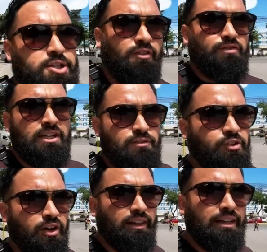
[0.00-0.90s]
sure if that's
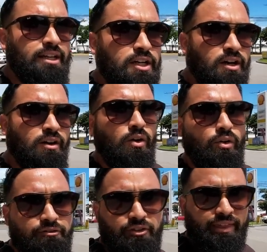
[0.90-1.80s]
for a liter
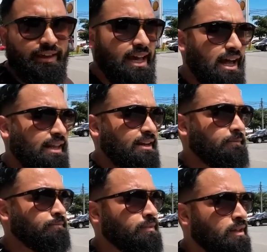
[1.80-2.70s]
or for the gallon.
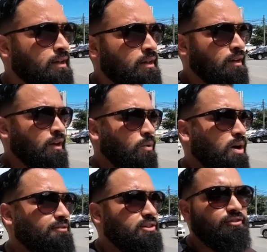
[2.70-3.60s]

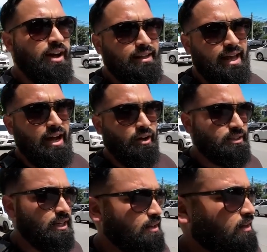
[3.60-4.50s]
We'll have to find that out